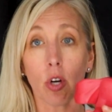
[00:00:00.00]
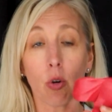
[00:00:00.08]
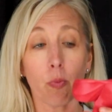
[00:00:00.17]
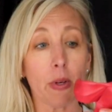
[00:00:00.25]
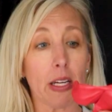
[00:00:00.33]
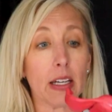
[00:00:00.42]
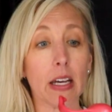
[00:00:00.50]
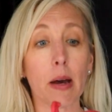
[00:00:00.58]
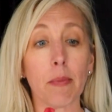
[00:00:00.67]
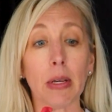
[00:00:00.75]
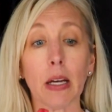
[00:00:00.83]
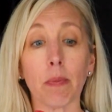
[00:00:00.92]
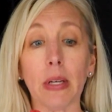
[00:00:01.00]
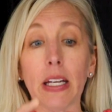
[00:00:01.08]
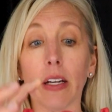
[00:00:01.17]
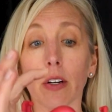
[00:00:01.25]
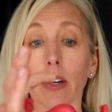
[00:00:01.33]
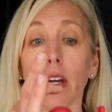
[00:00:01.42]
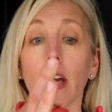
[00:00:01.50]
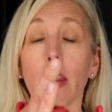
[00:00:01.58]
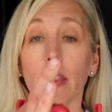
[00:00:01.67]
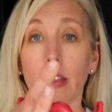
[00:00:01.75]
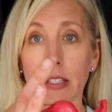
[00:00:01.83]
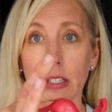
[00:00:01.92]
opening coming up here,
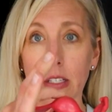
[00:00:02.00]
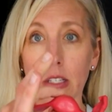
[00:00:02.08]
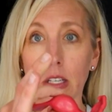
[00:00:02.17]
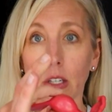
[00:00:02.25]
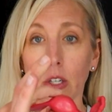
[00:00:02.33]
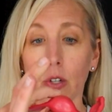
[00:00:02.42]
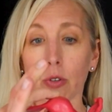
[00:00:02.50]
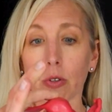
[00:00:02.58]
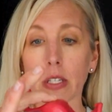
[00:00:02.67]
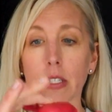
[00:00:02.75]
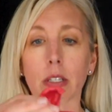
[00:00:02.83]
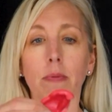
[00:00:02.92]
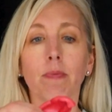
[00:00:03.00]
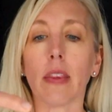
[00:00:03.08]
this is the uterus.